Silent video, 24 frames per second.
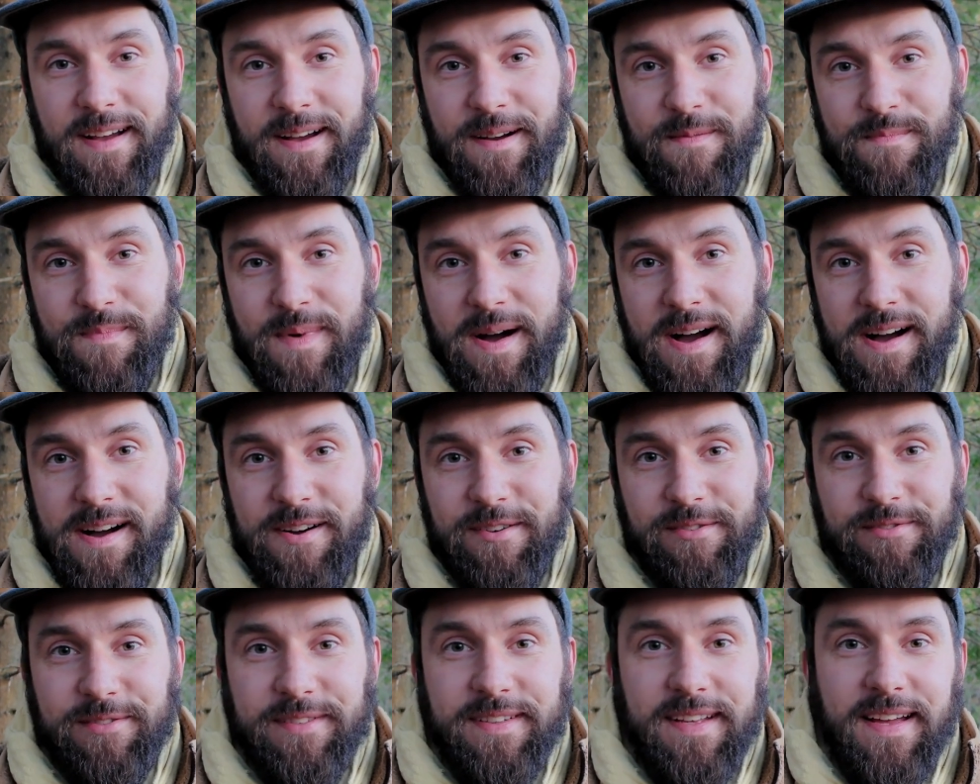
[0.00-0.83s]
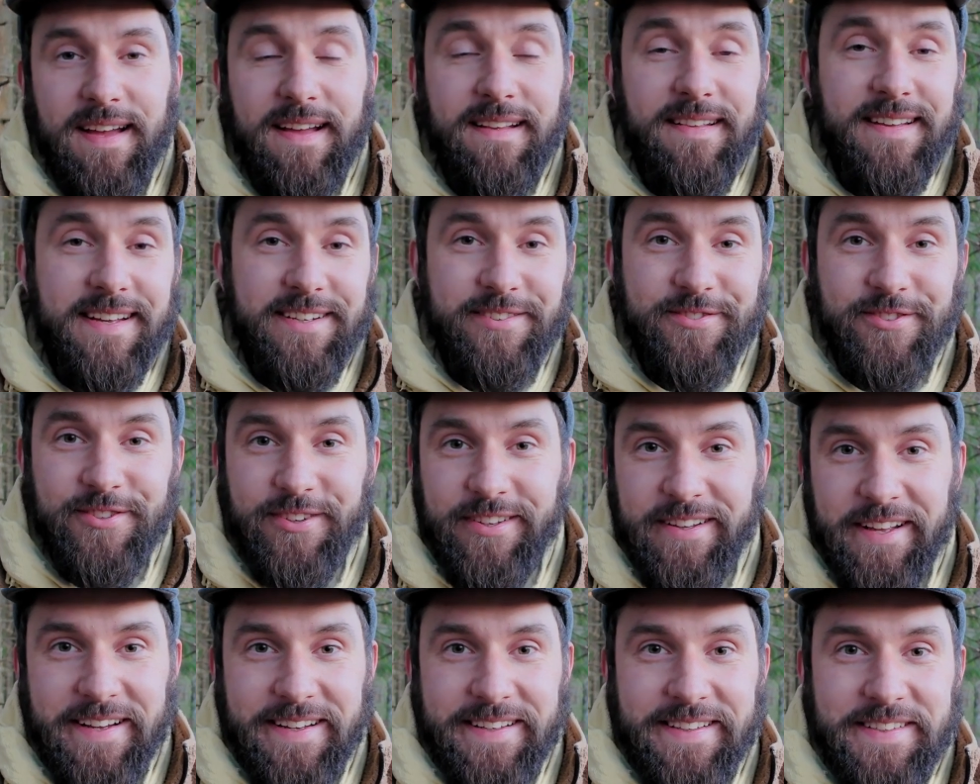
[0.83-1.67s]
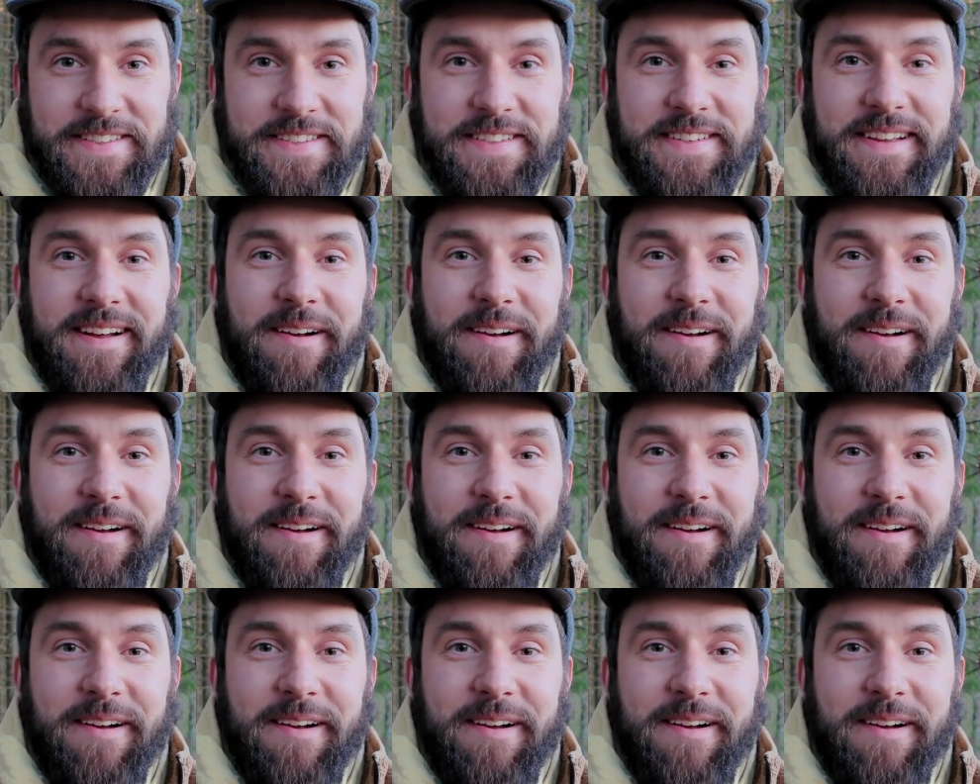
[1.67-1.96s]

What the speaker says: about electrolytes,